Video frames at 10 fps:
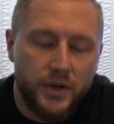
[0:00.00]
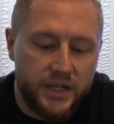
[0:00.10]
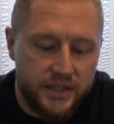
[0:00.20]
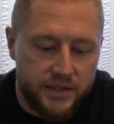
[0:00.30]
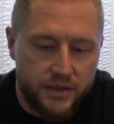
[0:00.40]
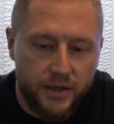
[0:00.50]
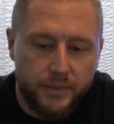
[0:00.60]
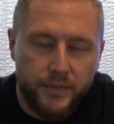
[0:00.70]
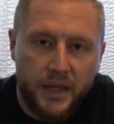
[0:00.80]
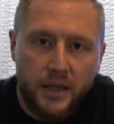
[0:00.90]
on
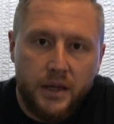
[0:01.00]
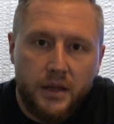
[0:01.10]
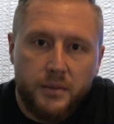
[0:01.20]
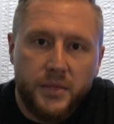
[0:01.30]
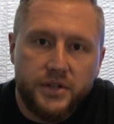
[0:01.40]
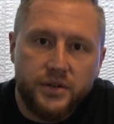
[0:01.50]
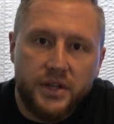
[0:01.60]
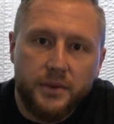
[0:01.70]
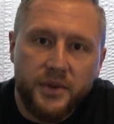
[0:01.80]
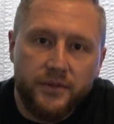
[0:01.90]
Instagram. Make sure to
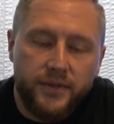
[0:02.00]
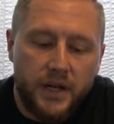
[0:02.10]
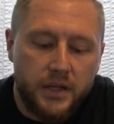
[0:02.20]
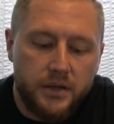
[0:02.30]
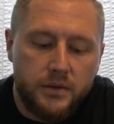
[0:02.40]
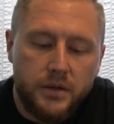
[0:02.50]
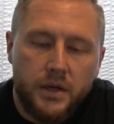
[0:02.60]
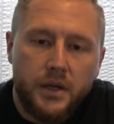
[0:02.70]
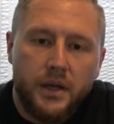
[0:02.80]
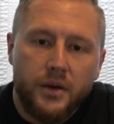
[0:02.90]
give me a follow.
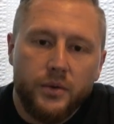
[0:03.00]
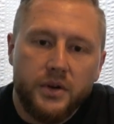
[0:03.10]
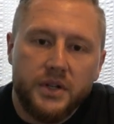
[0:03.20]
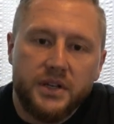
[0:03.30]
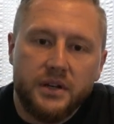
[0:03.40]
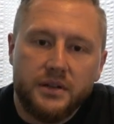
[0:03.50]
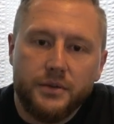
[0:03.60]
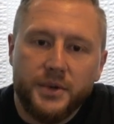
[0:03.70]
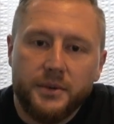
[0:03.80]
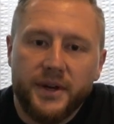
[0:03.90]
We're going to talk a
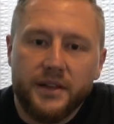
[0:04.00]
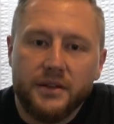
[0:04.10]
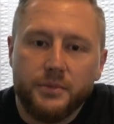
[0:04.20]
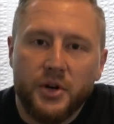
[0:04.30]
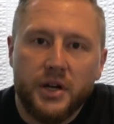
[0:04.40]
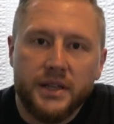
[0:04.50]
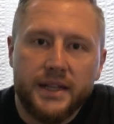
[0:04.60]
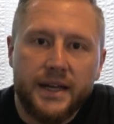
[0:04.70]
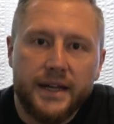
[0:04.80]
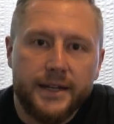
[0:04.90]
little bit about the LeBron
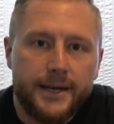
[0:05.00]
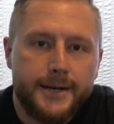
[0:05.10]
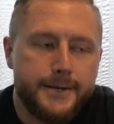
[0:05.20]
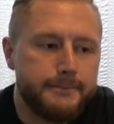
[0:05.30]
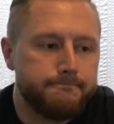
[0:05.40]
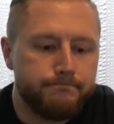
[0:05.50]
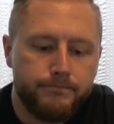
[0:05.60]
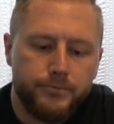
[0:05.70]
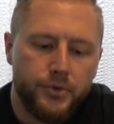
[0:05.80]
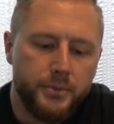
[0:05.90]
line.
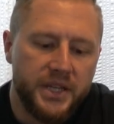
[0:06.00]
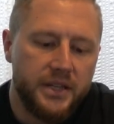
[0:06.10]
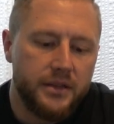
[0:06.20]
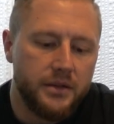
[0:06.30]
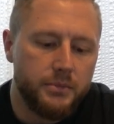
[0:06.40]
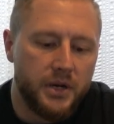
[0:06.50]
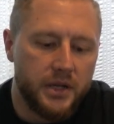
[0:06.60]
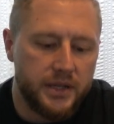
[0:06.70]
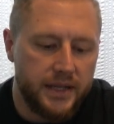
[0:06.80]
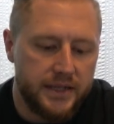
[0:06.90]
For me, the
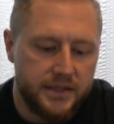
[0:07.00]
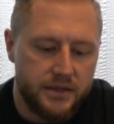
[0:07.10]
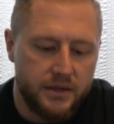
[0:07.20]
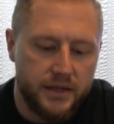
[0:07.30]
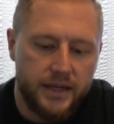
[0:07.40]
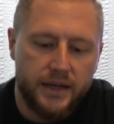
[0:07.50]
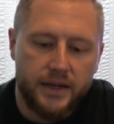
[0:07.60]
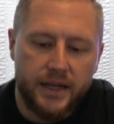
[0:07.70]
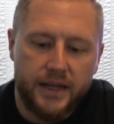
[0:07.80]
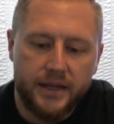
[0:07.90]
LeBron line started
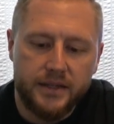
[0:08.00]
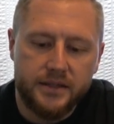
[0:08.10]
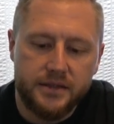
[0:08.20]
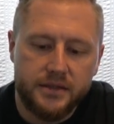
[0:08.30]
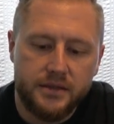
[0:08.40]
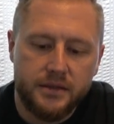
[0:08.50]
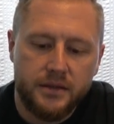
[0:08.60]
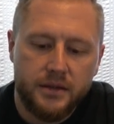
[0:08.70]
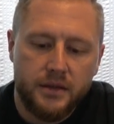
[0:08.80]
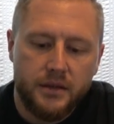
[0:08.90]
out as
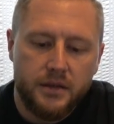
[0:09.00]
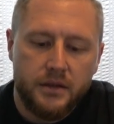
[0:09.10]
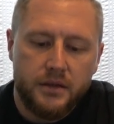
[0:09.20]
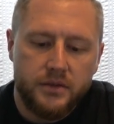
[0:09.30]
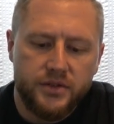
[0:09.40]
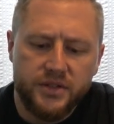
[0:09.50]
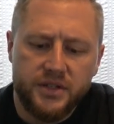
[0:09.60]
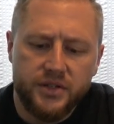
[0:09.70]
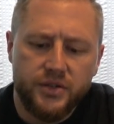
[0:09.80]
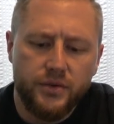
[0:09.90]
just
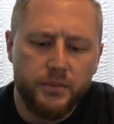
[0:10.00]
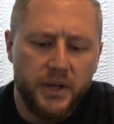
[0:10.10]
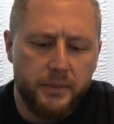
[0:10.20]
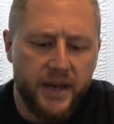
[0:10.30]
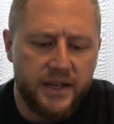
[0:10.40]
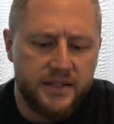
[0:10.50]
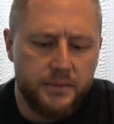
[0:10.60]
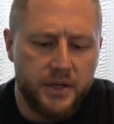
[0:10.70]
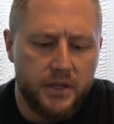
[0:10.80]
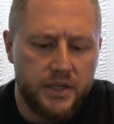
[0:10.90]
a shoe to play
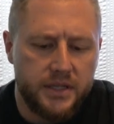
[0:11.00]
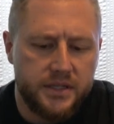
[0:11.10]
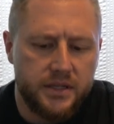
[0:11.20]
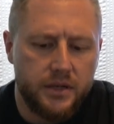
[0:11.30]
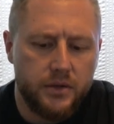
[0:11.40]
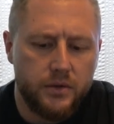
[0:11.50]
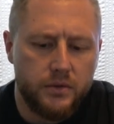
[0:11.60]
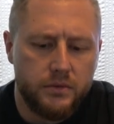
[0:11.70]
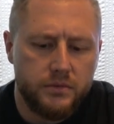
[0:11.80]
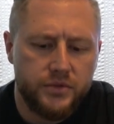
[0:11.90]
basketball in.
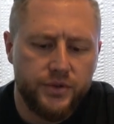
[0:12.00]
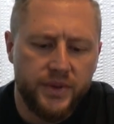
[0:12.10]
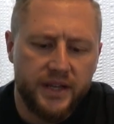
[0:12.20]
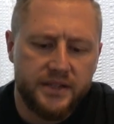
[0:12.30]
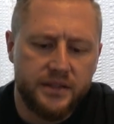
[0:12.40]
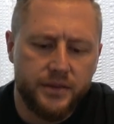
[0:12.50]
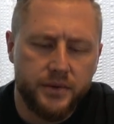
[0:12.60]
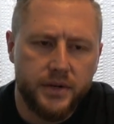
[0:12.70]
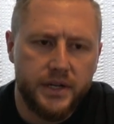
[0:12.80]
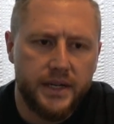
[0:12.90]
So
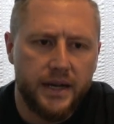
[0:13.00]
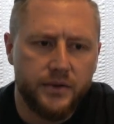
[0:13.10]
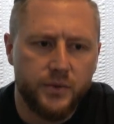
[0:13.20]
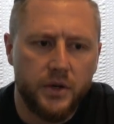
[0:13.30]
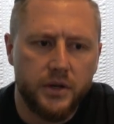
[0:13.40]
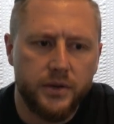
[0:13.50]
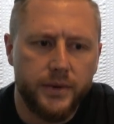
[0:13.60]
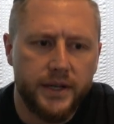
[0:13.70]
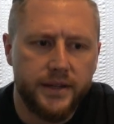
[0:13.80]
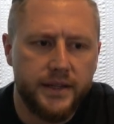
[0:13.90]
2003, I was walking
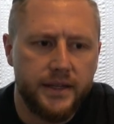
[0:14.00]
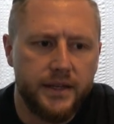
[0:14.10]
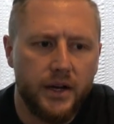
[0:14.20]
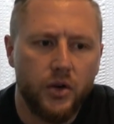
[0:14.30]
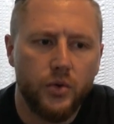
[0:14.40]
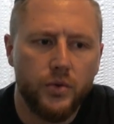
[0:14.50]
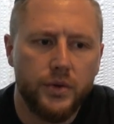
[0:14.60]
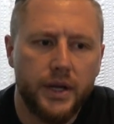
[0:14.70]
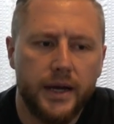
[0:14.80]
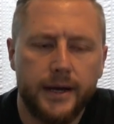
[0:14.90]
around the
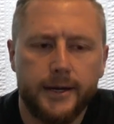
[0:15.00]
old